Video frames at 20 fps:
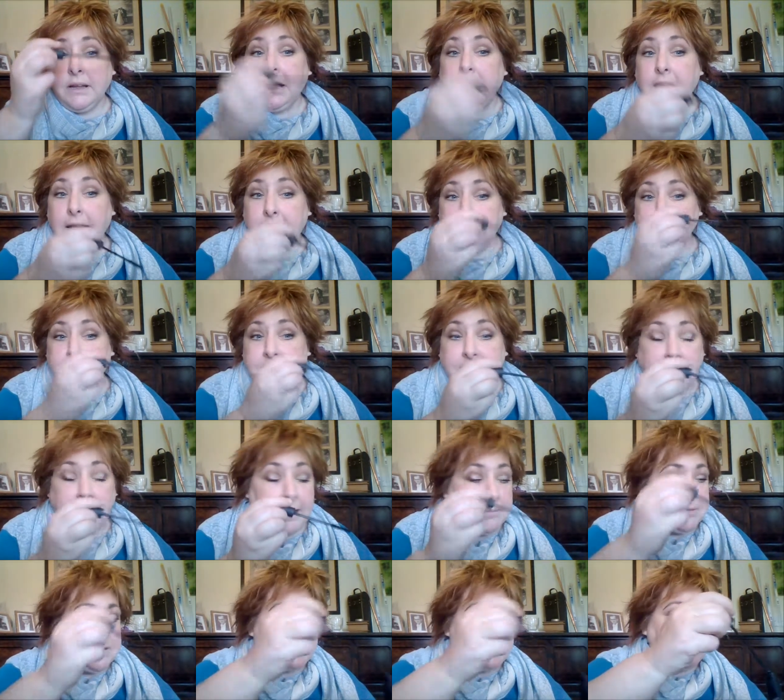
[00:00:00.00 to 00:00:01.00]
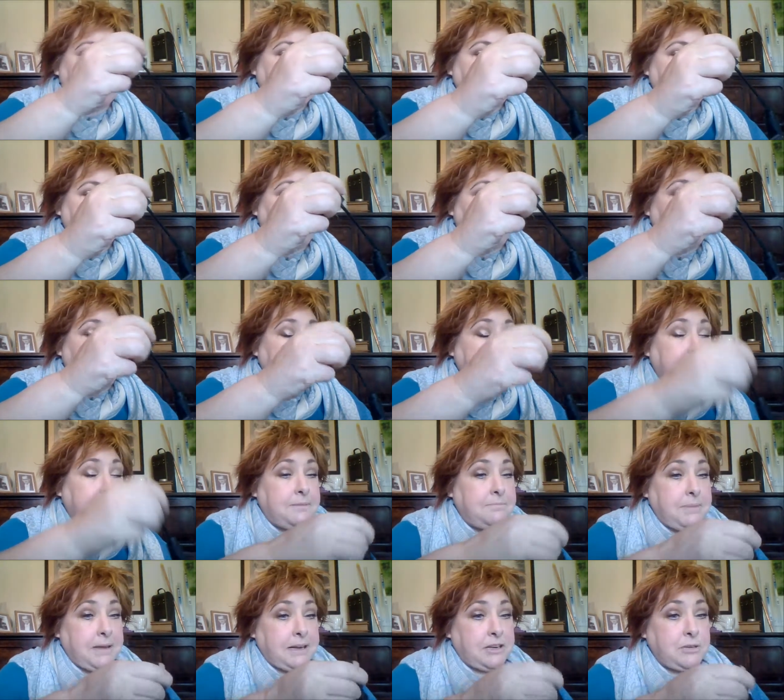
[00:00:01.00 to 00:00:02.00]
and the fibers, and then I'd come
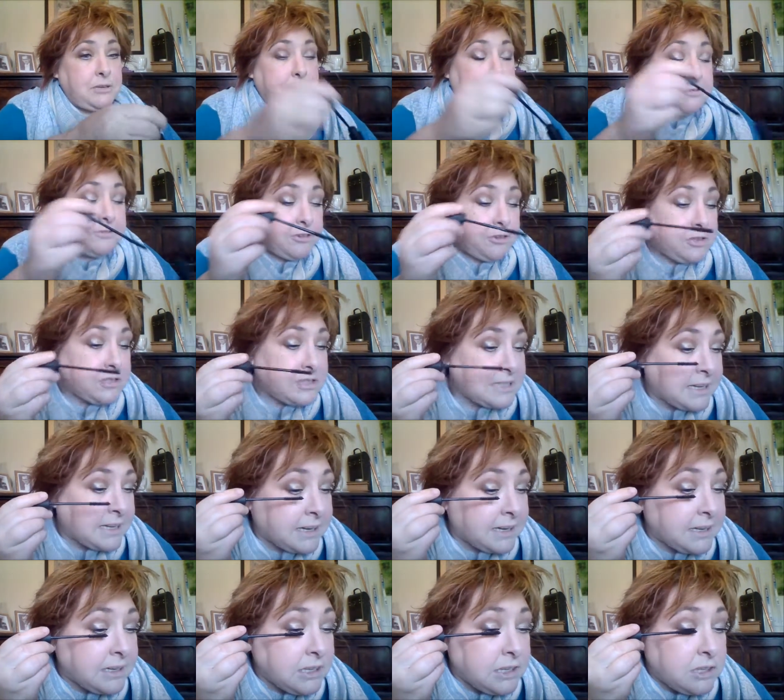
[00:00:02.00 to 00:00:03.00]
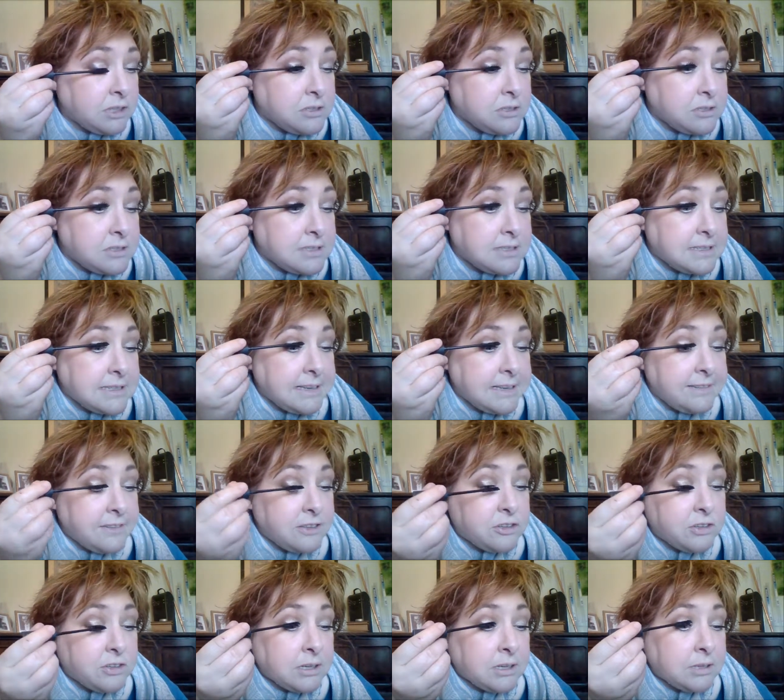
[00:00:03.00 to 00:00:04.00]
back to my first eye to seal in the
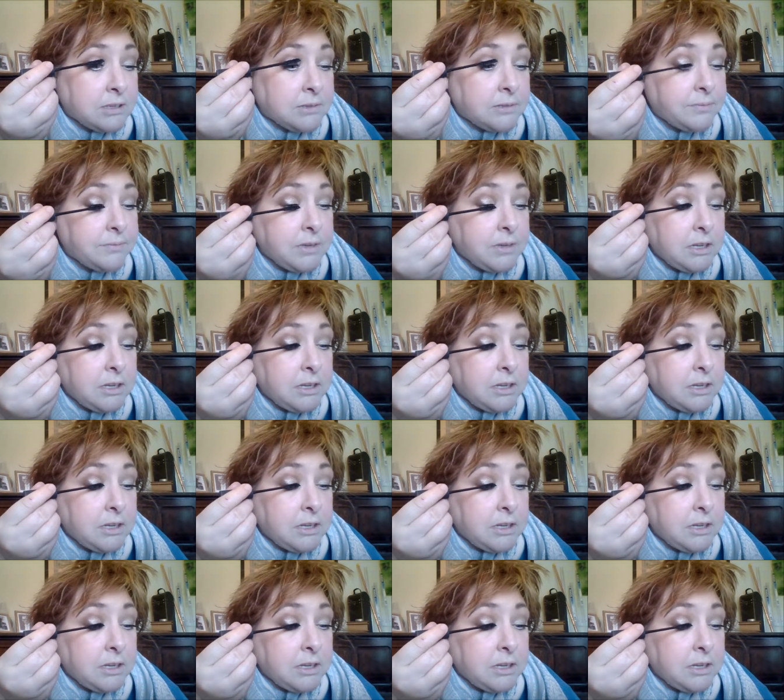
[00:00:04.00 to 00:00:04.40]
gel,